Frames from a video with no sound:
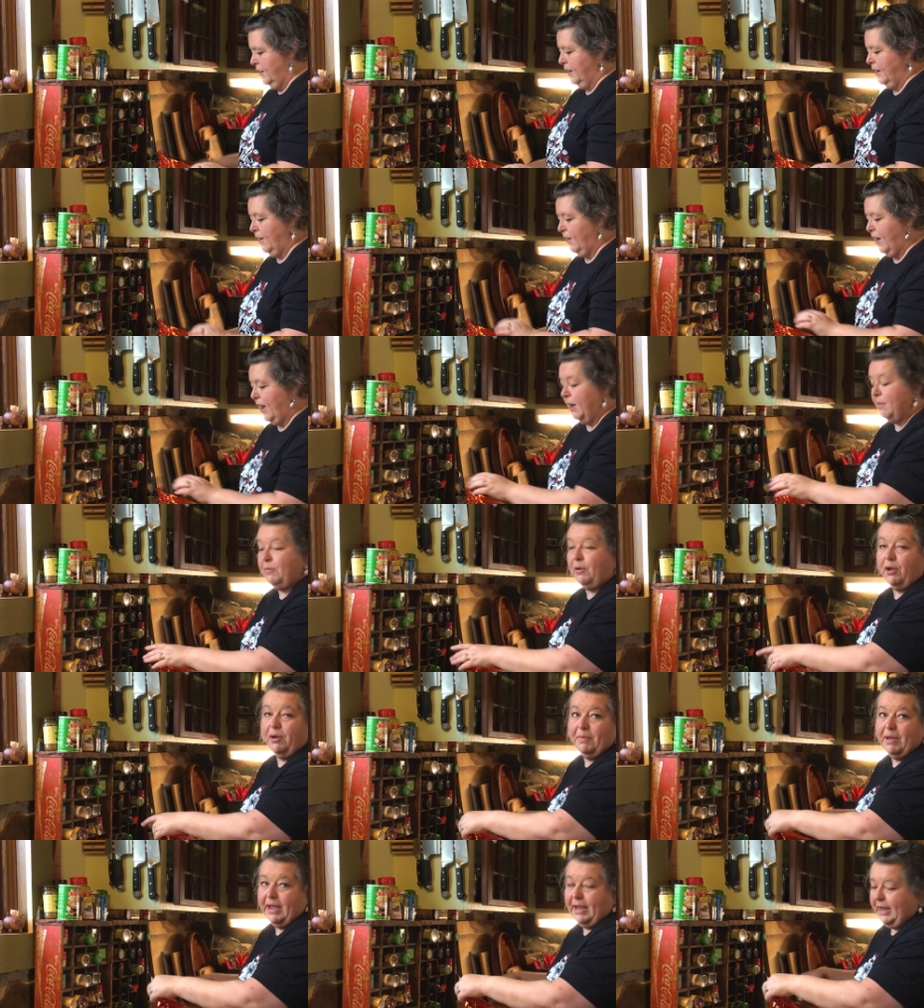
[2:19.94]
Now, I
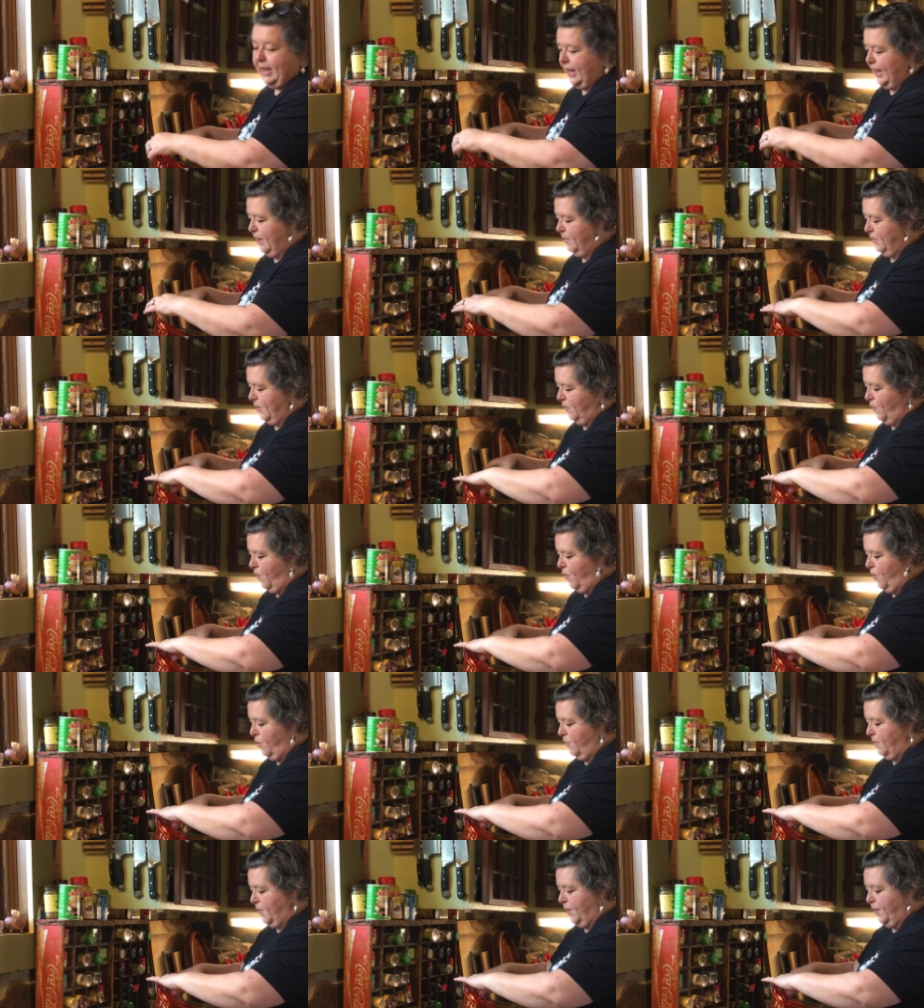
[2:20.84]
bought my ham at
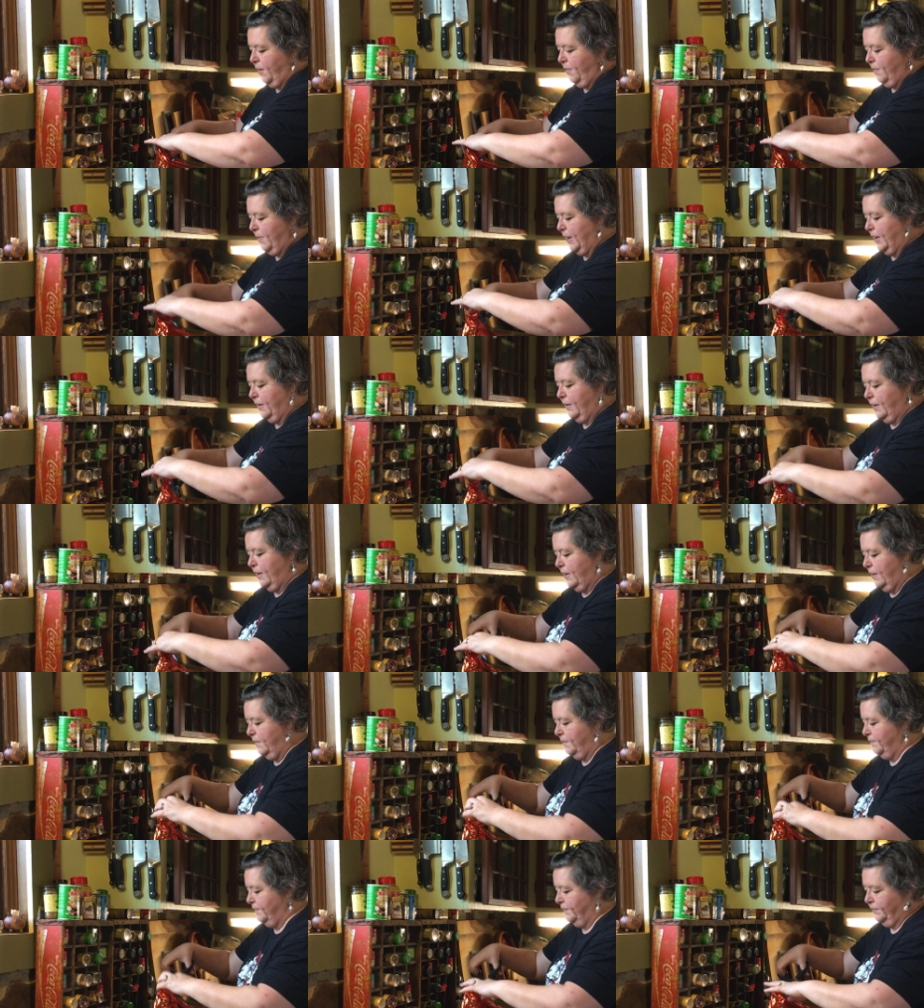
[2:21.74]
Walmart, but
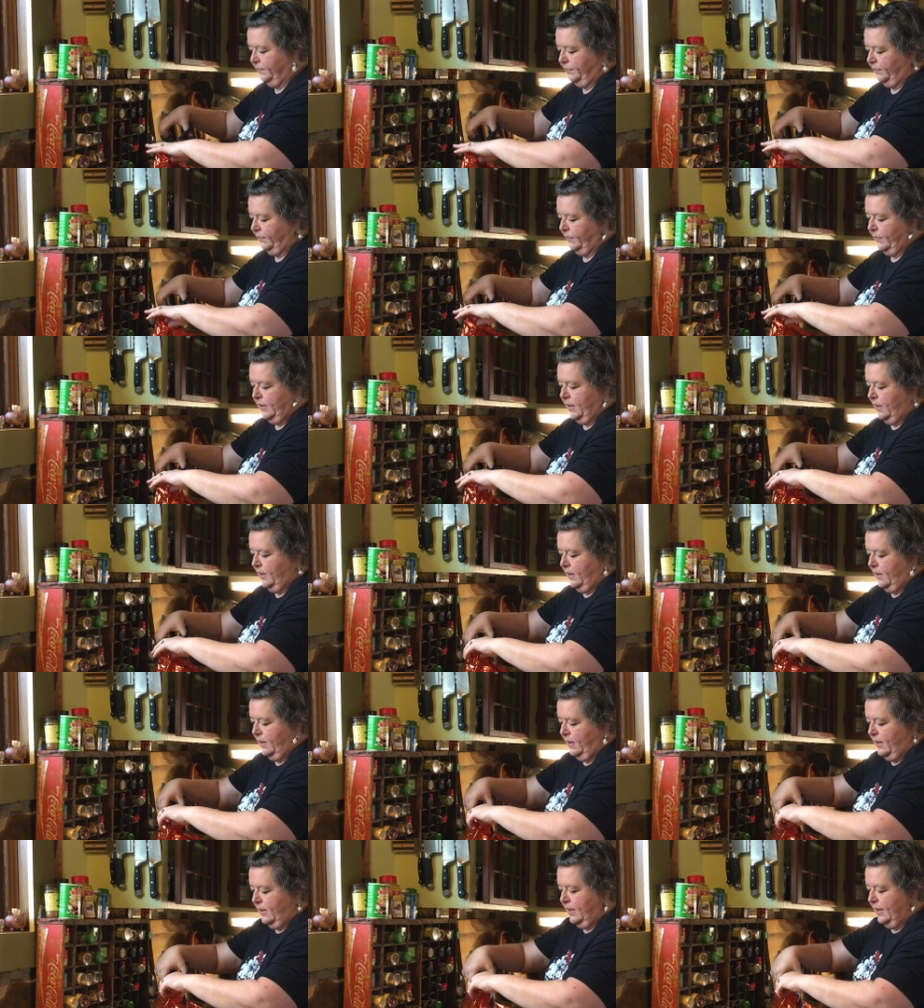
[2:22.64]
um,
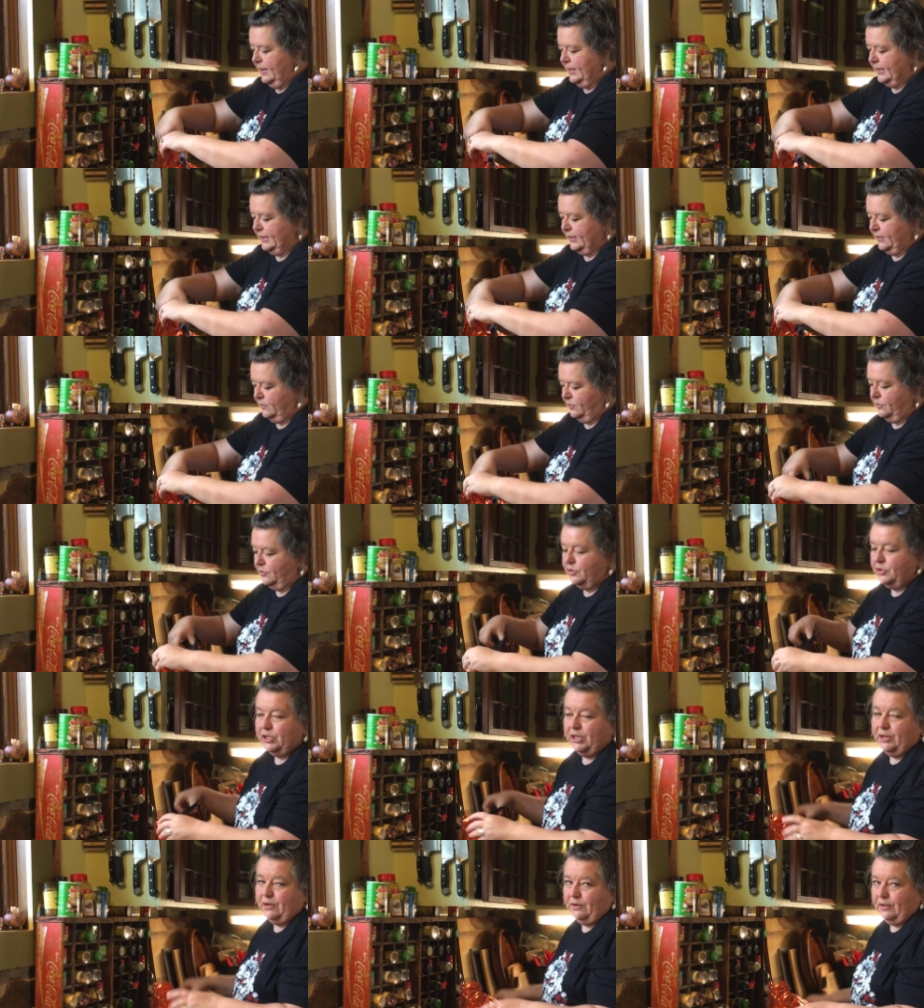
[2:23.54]
it's
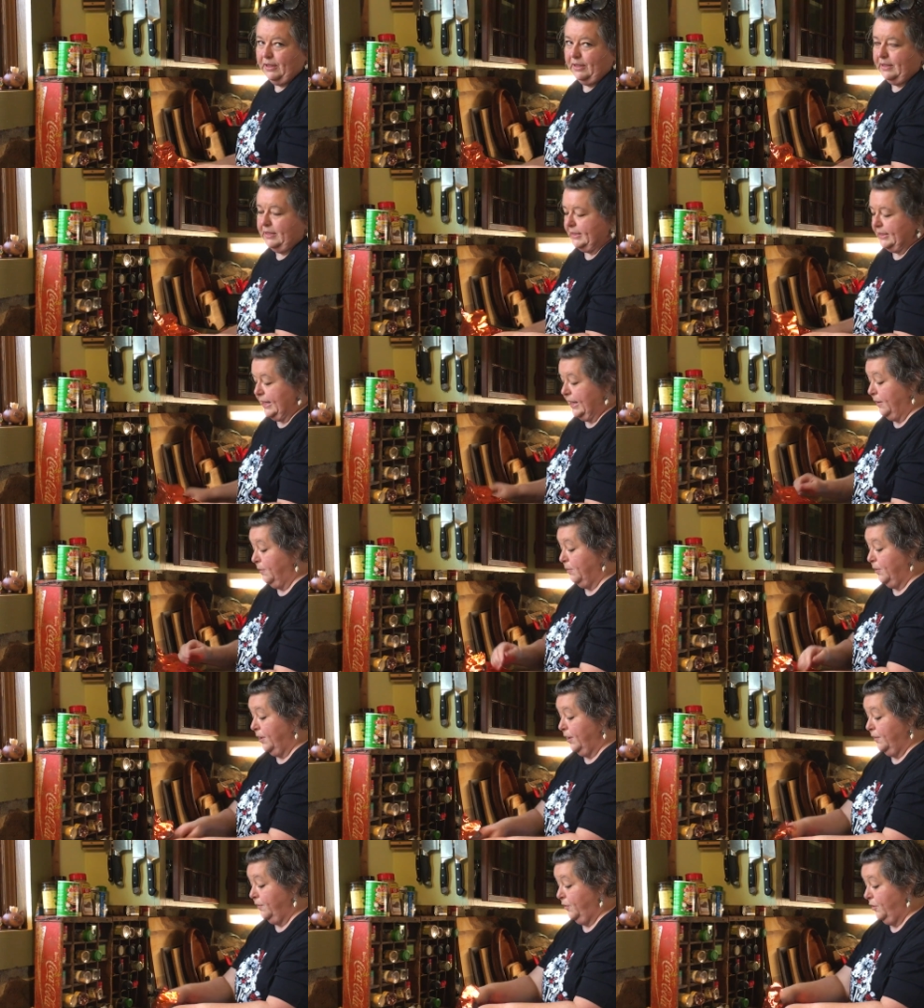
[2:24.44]
generally the same
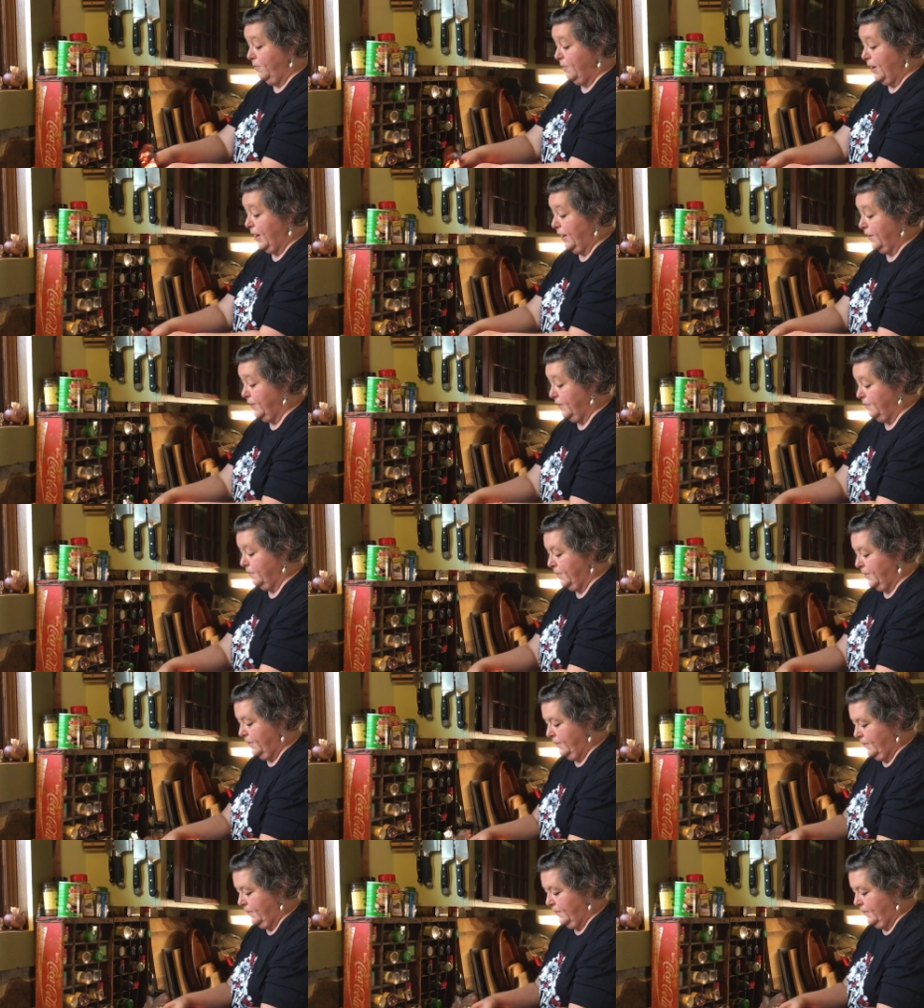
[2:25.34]
wherever you buy them.